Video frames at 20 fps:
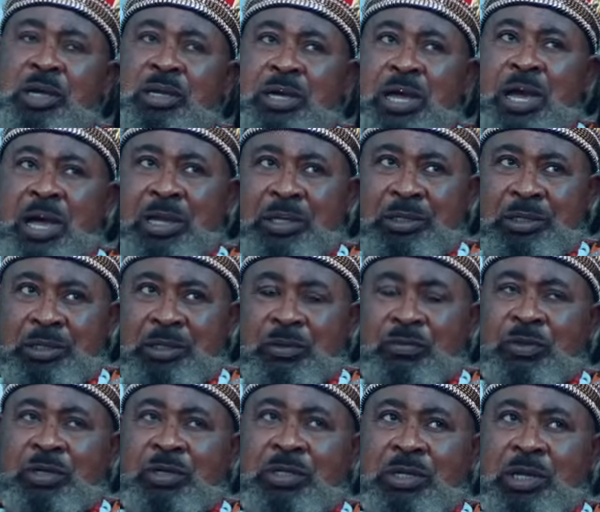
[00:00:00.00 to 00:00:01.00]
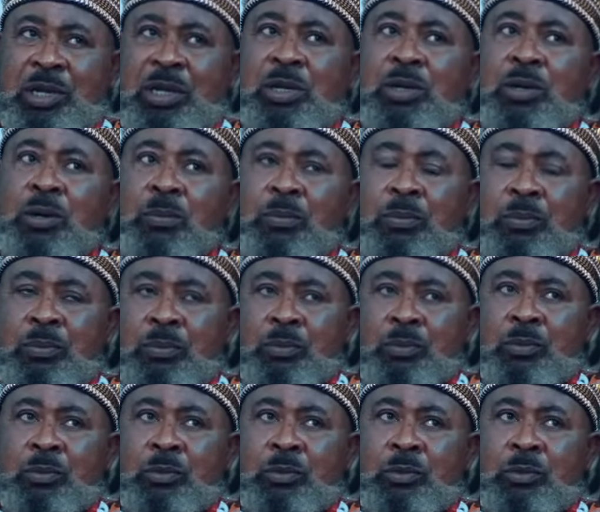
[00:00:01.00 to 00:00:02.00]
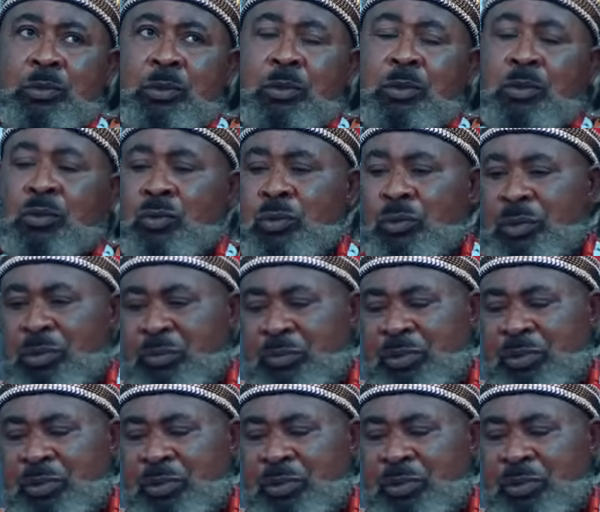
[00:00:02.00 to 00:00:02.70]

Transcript: adars of this kingdom will be